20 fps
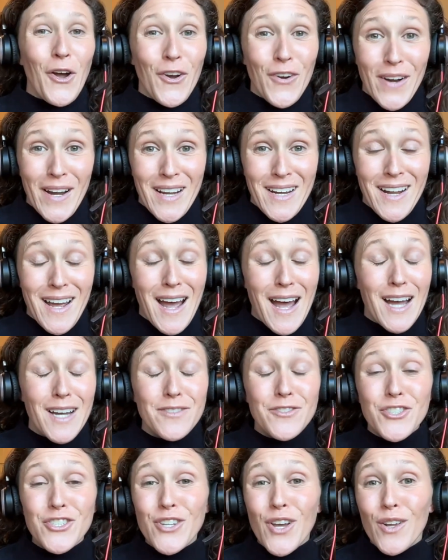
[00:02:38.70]
All right.
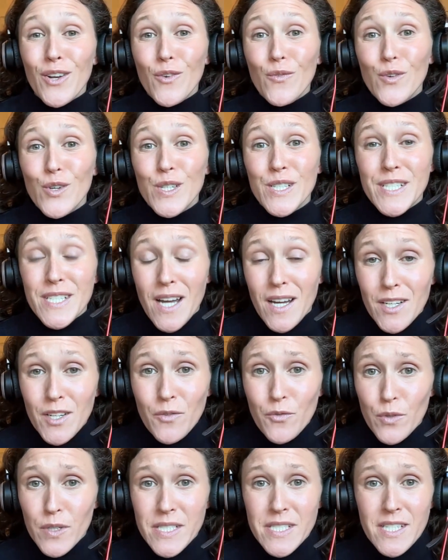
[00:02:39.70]
I've just gone over a ton
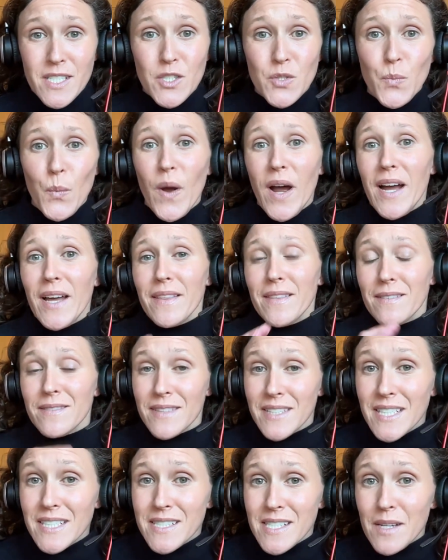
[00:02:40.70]
of reasons why the
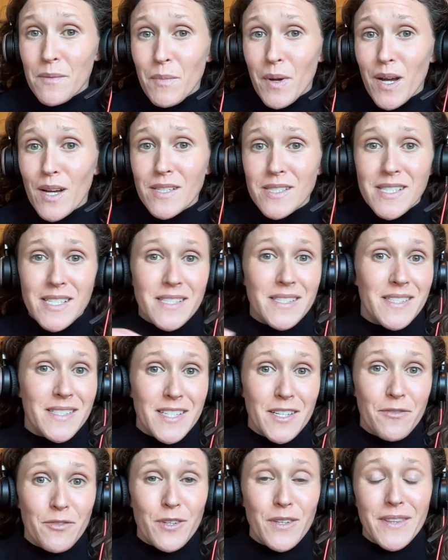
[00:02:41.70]
leads inbox is
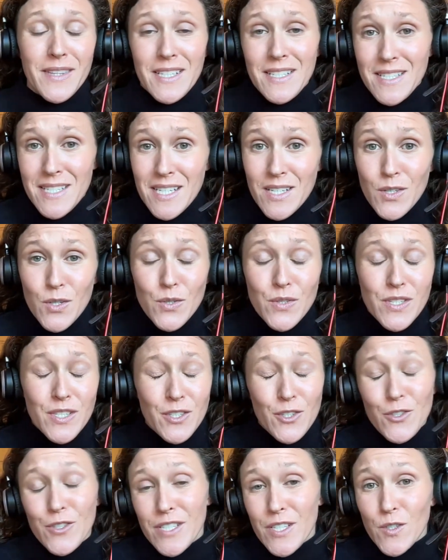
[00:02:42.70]
different than deals
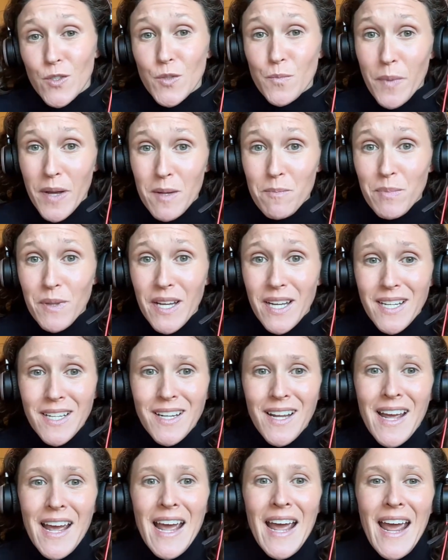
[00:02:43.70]
in your deals
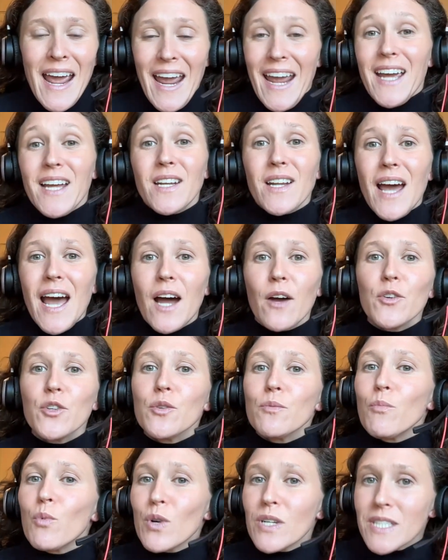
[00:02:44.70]
pipeline, and how
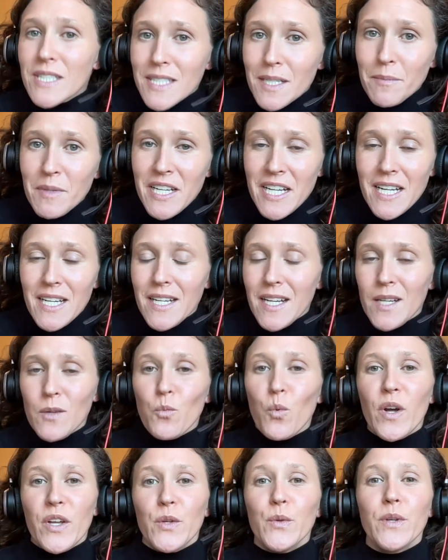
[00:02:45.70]
you're more limited
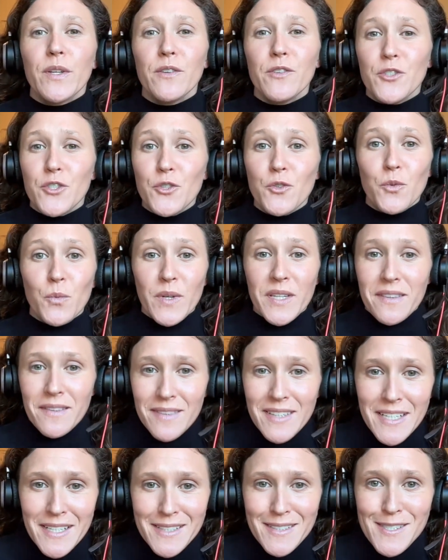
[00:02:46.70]
in what you can do with
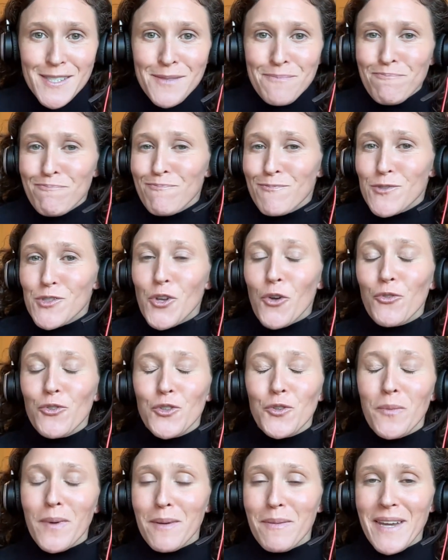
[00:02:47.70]
leads. So
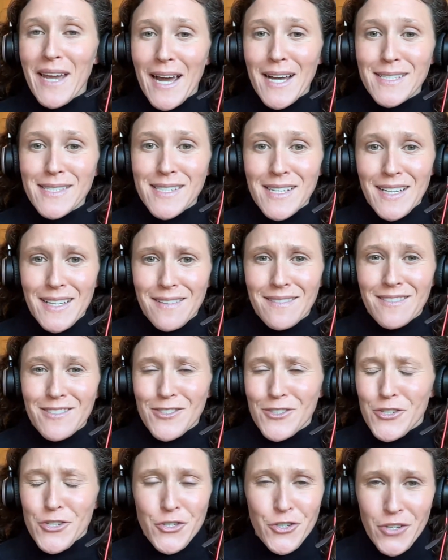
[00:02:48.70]
you may be asking,
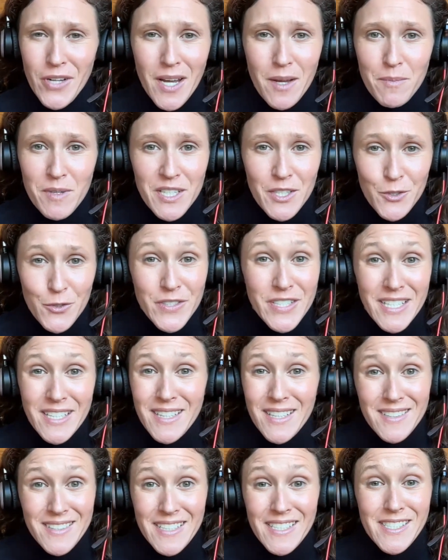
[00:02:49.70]
should I be
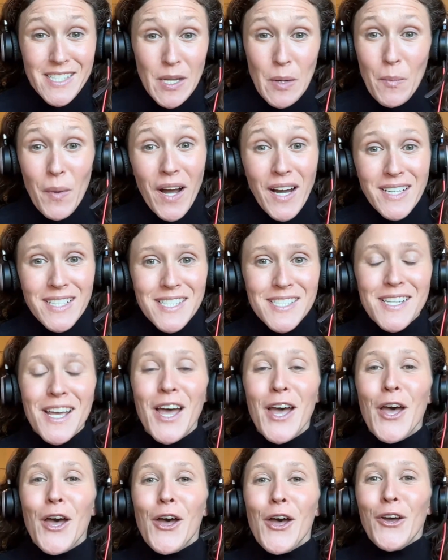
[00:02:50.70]
using the leads inbox?
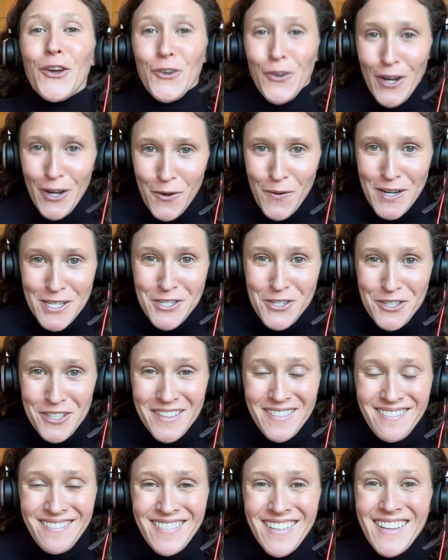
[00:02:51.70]
Great
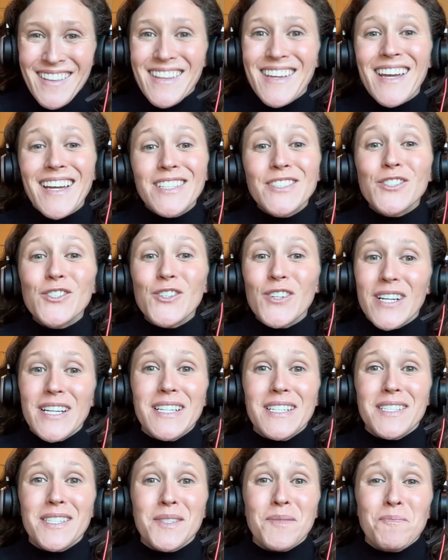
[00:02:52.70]
question. The answer
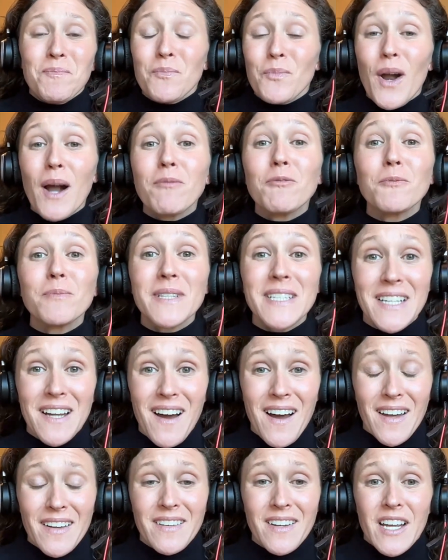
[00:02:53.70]
is probably
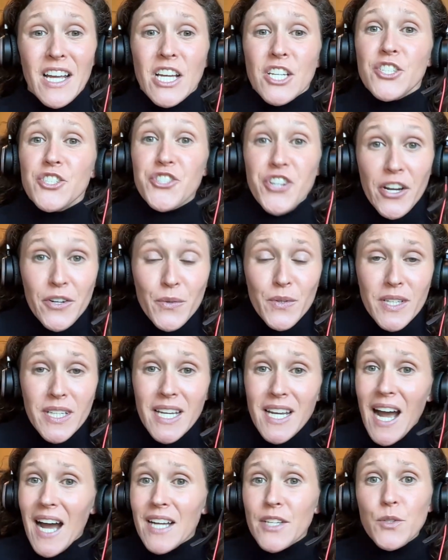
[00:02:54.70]
not.
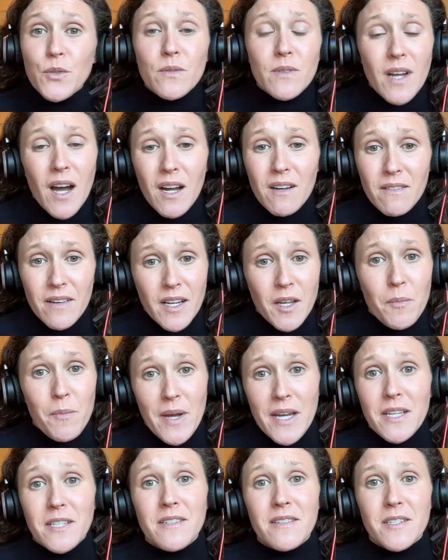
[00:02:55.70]
Generally, I do not
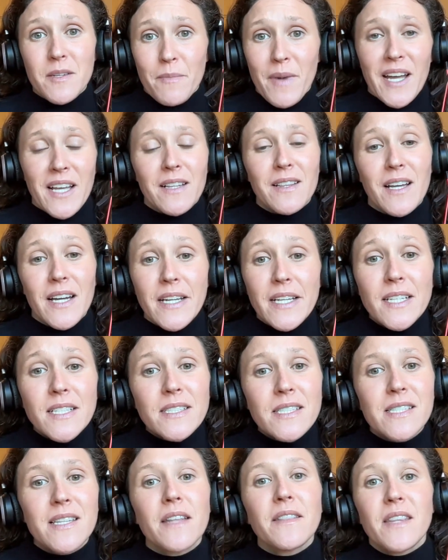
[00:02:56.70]
recommend to my
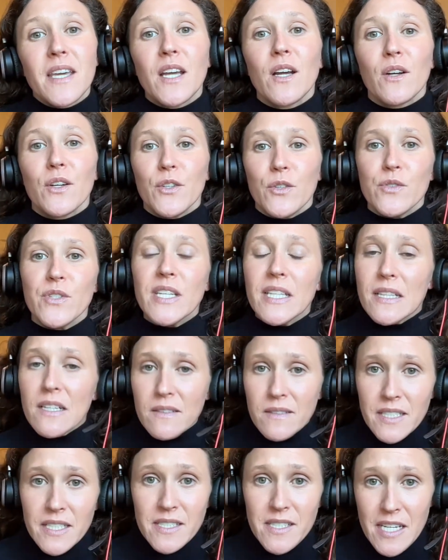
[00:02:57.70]
clients that they are using
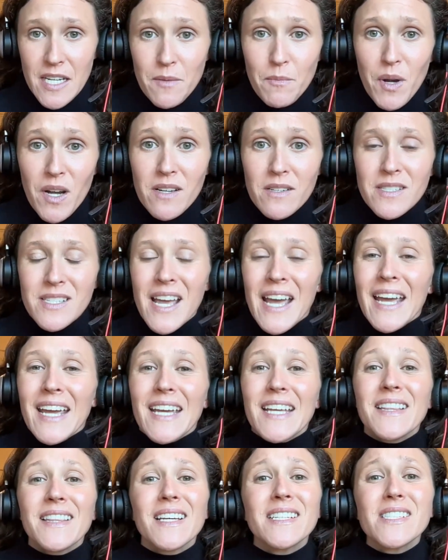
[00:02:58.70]
the leads inbox
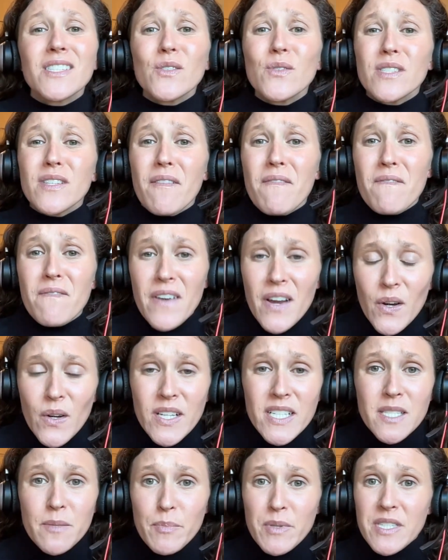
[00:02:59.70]
unless there's a
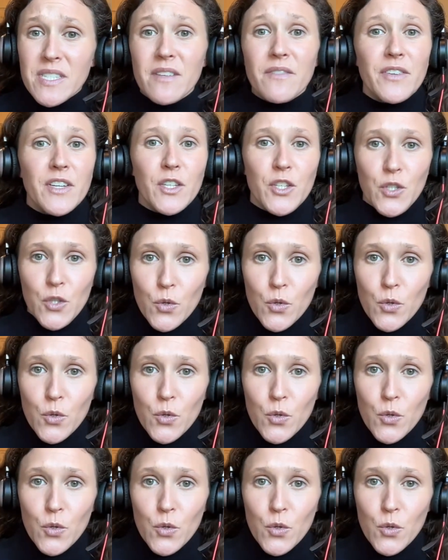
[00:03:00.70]
very specific